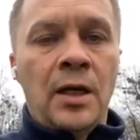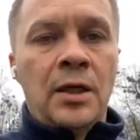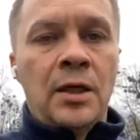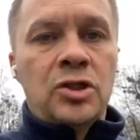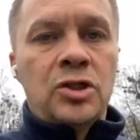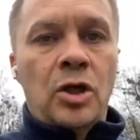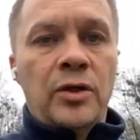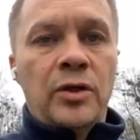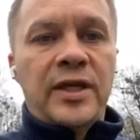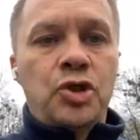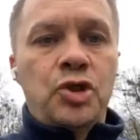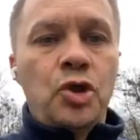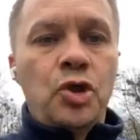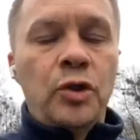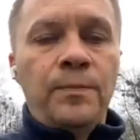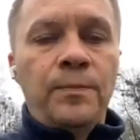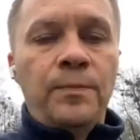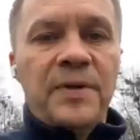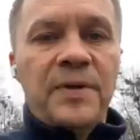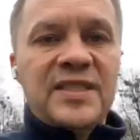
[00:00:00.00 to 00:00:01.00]
So there
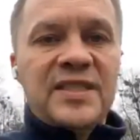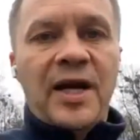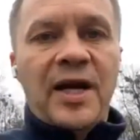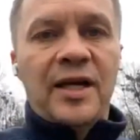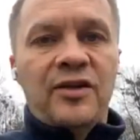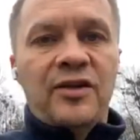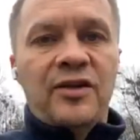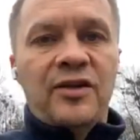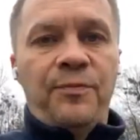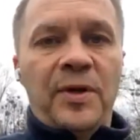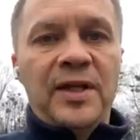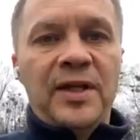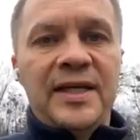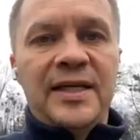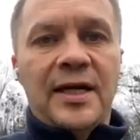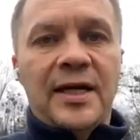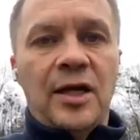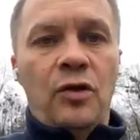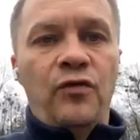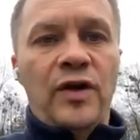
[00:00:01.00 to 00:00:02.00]
should be some kind of
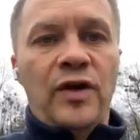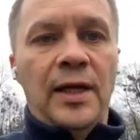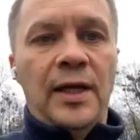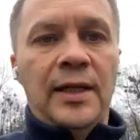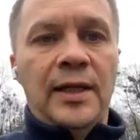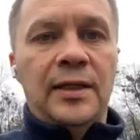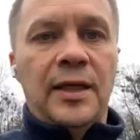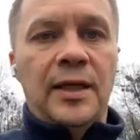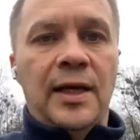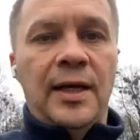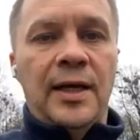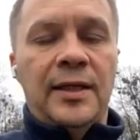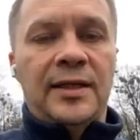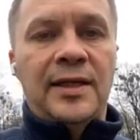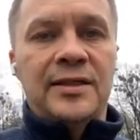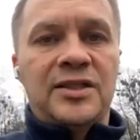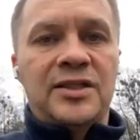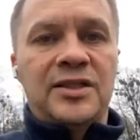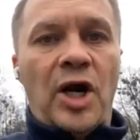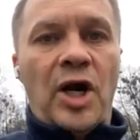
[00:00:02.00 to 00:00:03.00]
political will and
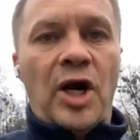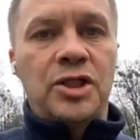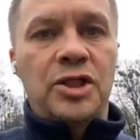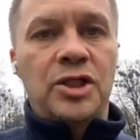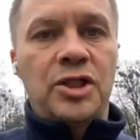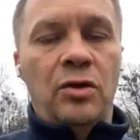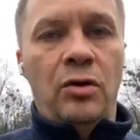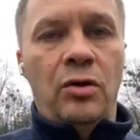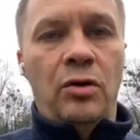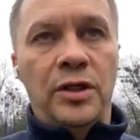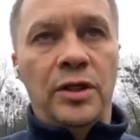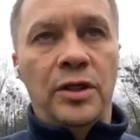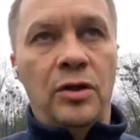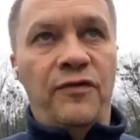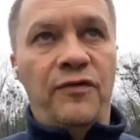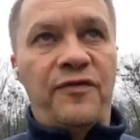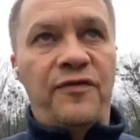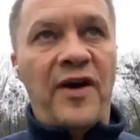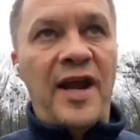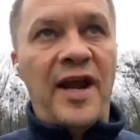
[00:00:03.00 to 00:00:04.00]
construction, or
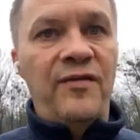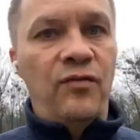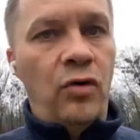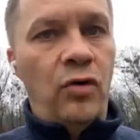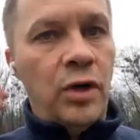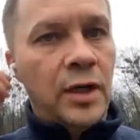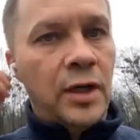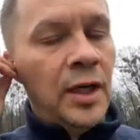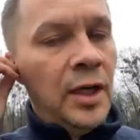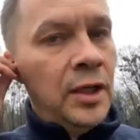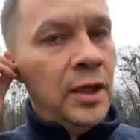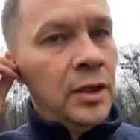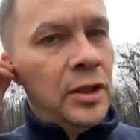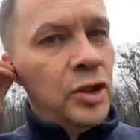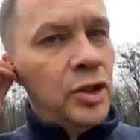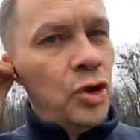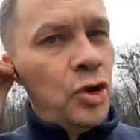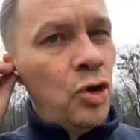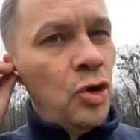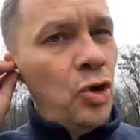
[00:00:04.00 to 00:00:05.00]
framework
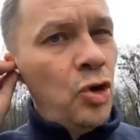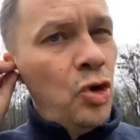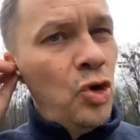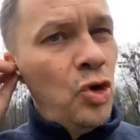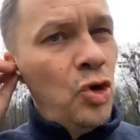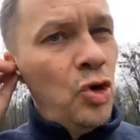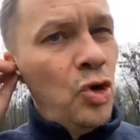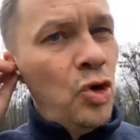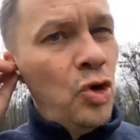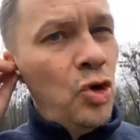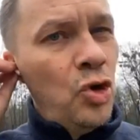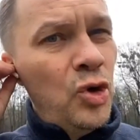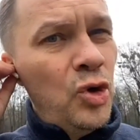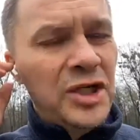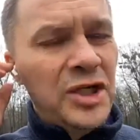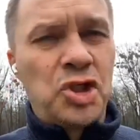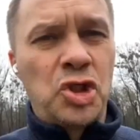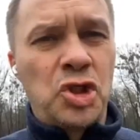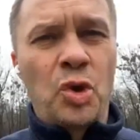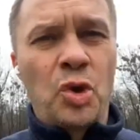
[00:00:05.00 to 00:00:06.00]
to
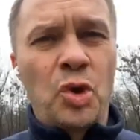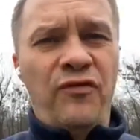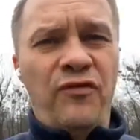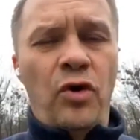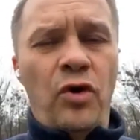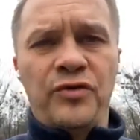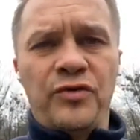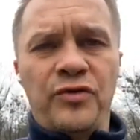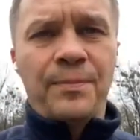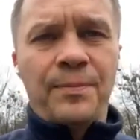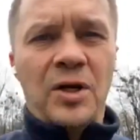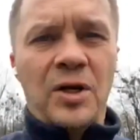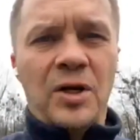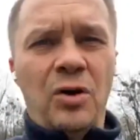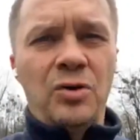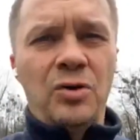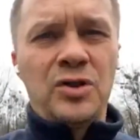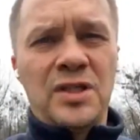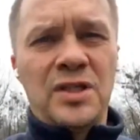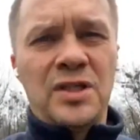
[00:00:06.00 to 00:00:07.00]
ensure the war risk,
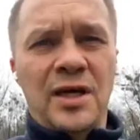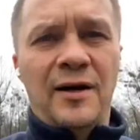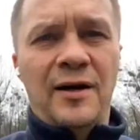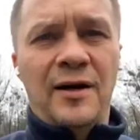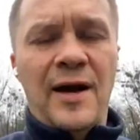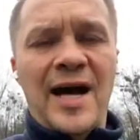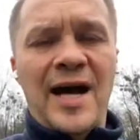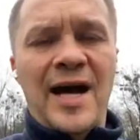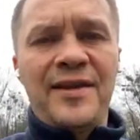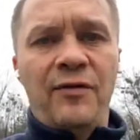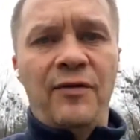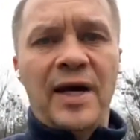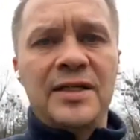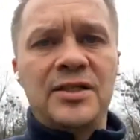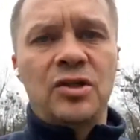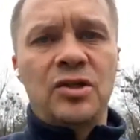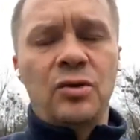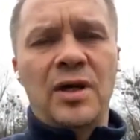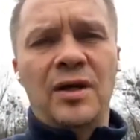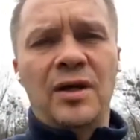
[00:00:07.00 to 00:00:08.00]
because
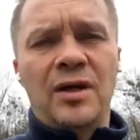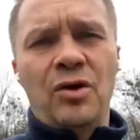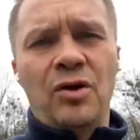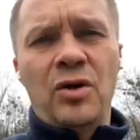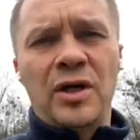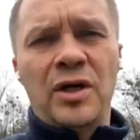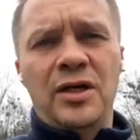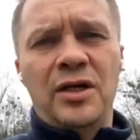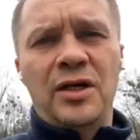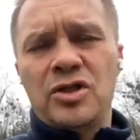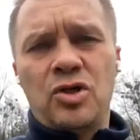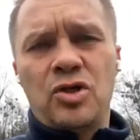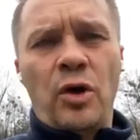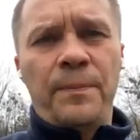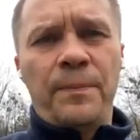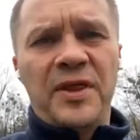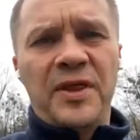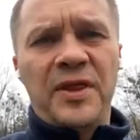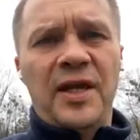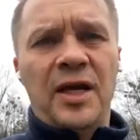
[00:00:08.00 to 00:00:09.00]
otherwise you're
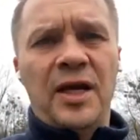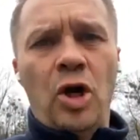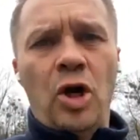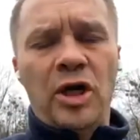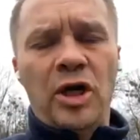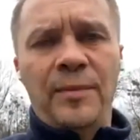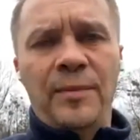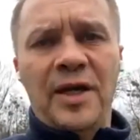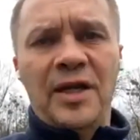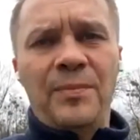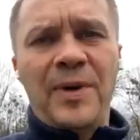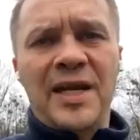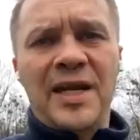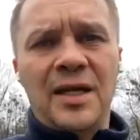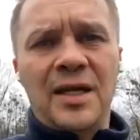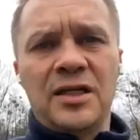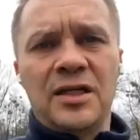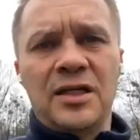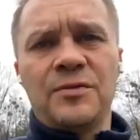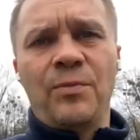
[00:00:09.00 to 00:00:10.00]
stopping the economy and
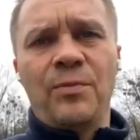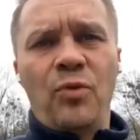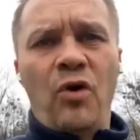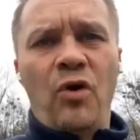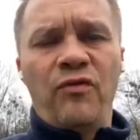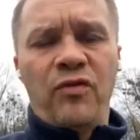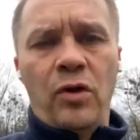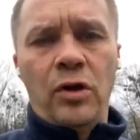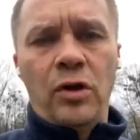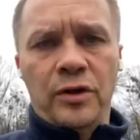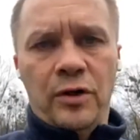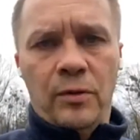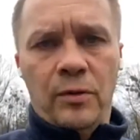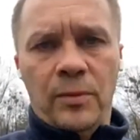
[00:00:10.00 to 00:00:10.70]
making it more vulnerable.